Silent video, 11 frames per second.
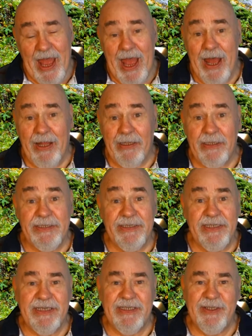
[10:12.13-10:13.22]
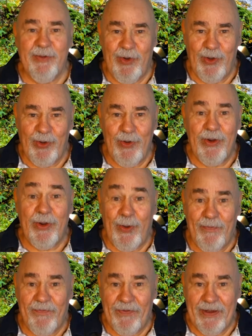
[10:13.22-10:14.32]
I'll see you tomorrow,
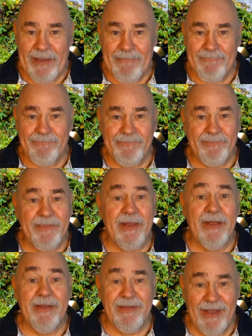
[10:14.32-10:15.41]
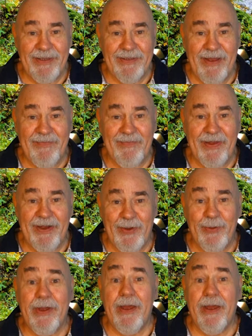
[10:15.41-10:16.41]
hopefully. Ta-ta for now.